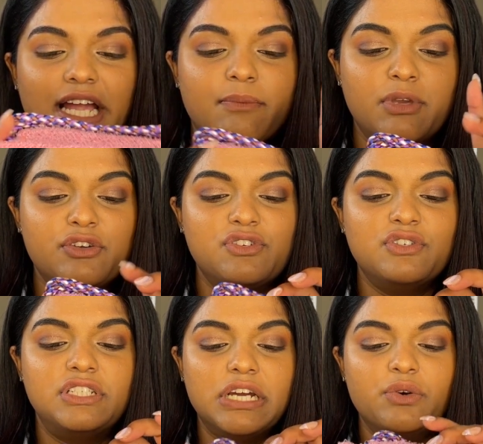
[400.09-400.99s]
because you
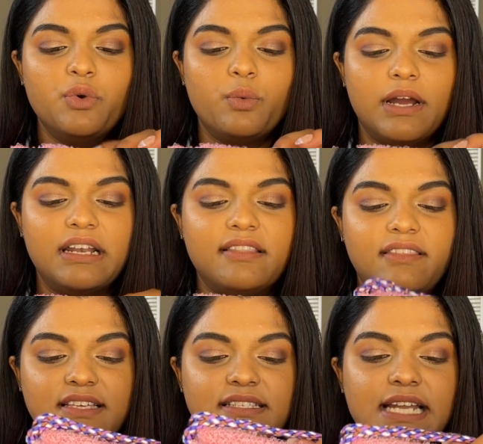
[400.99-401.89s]
don't want
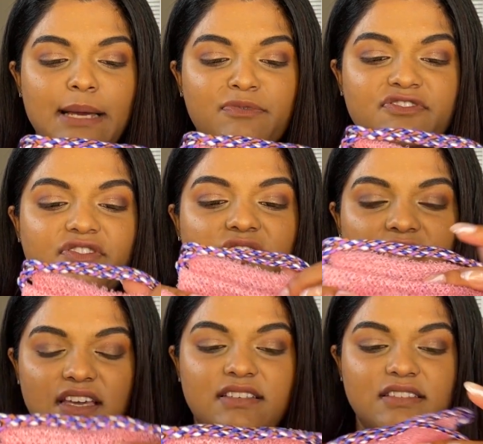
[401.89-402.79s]
these type of
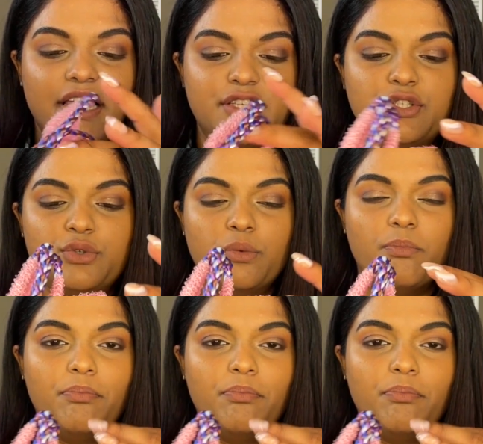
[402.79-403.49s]
things that you